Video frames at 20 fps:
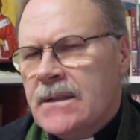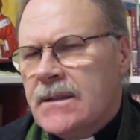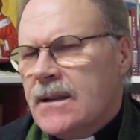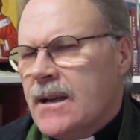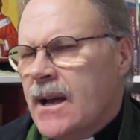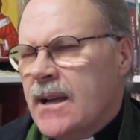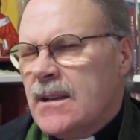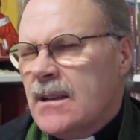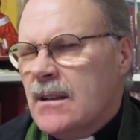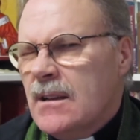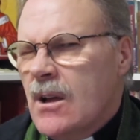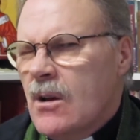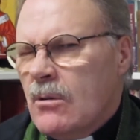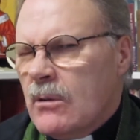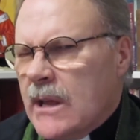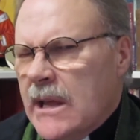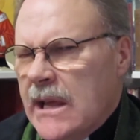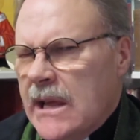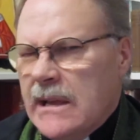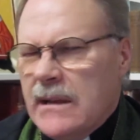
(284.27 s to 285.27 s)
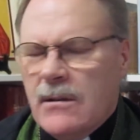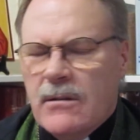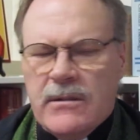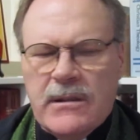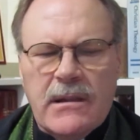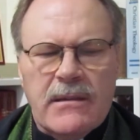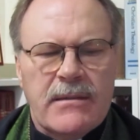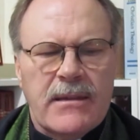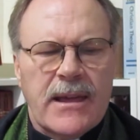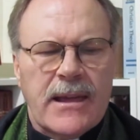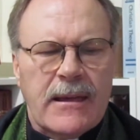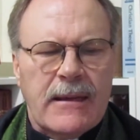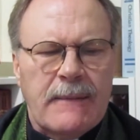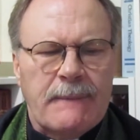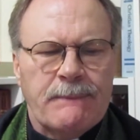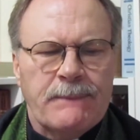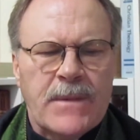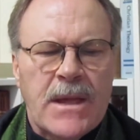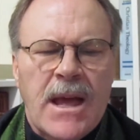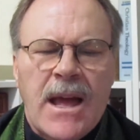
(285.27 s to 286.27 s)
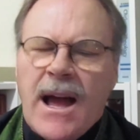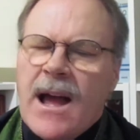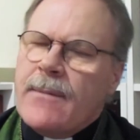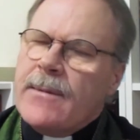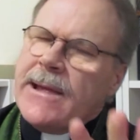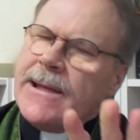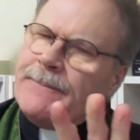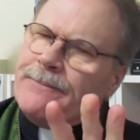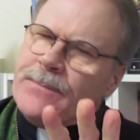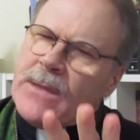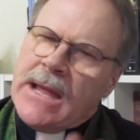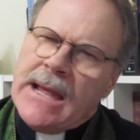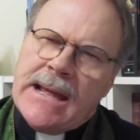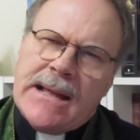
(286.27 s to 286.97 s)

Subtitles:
Kind of low-key, don't you think? I mean,